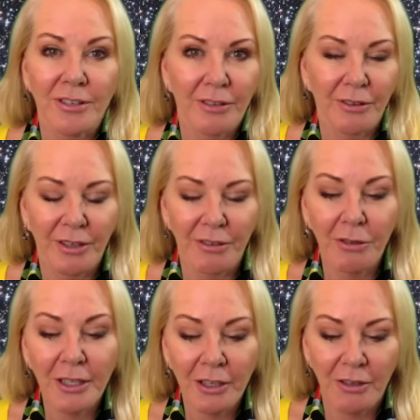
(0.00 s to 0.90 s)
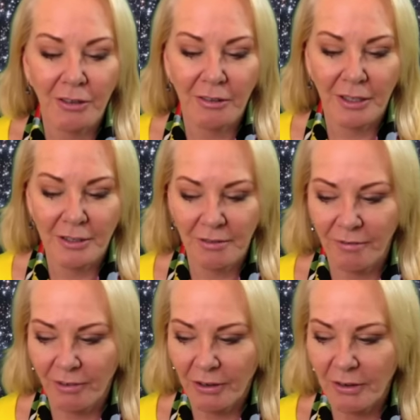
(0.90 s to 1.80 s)
So all in all, it's a
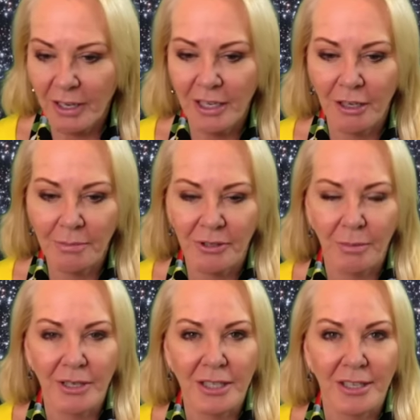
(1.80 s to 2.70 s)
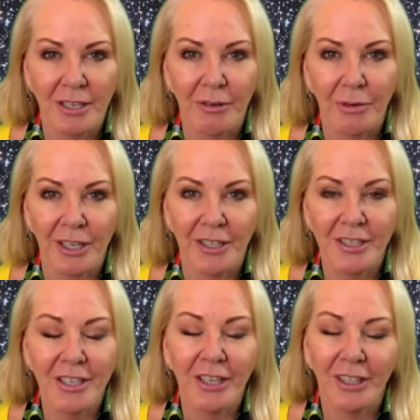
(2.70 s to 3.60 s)
very optimistic week,
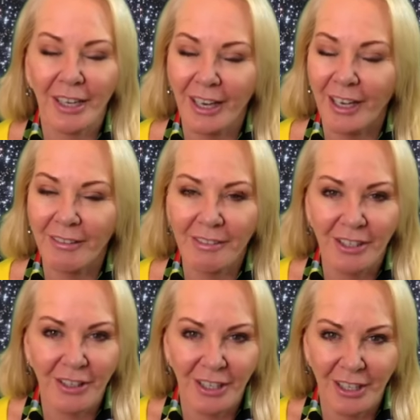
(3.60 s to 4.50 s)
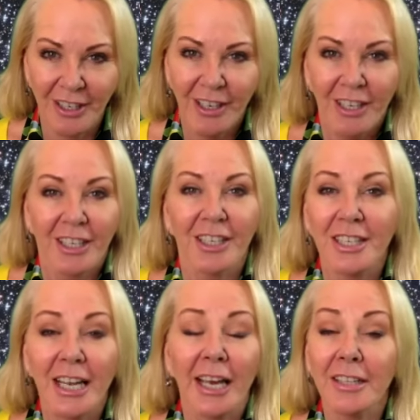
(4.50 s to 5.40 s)
certainly after the
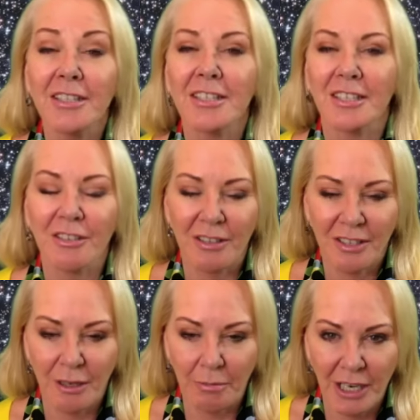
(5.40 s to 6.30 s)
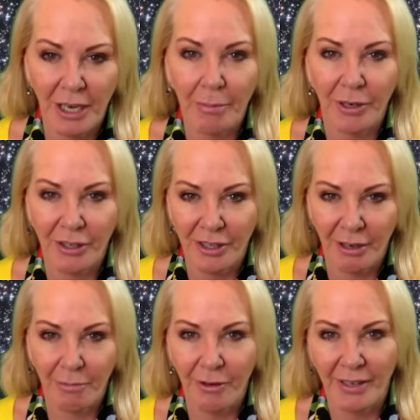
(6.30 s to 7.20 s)
intense September
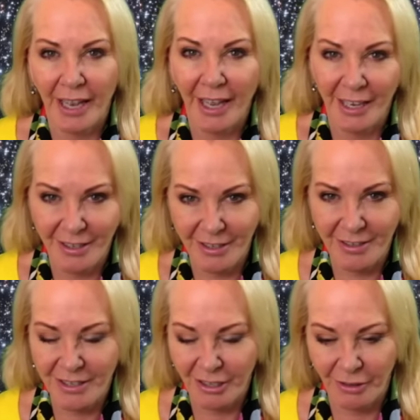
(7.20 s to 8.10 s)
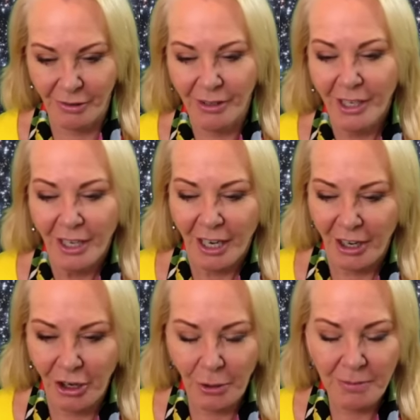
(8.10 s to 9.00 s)
that we've had. So I
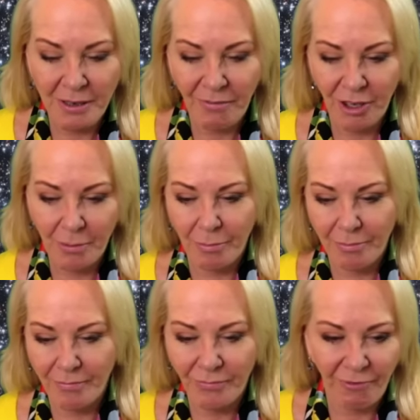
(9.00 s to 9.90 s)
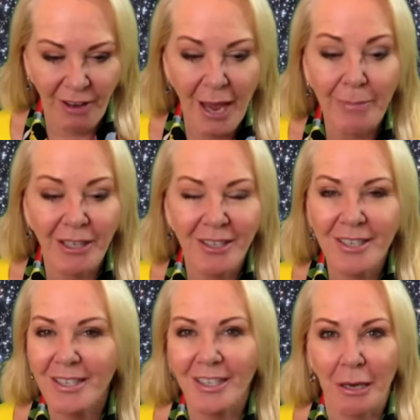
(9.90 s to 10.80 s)
hope something
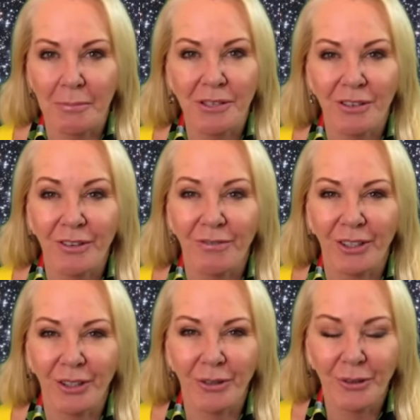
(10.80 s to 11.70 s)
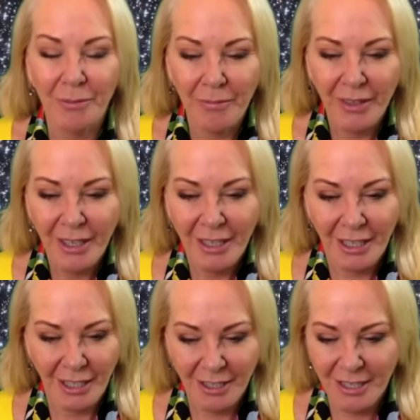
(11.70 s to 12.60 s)
fabulous comes through for you,
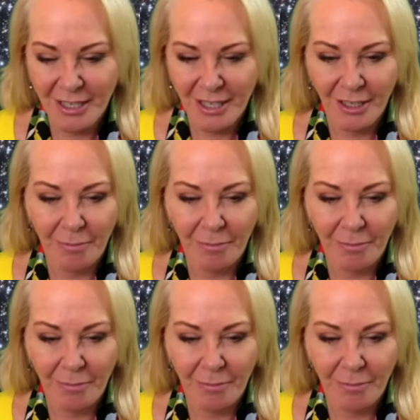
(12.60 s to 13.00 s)
and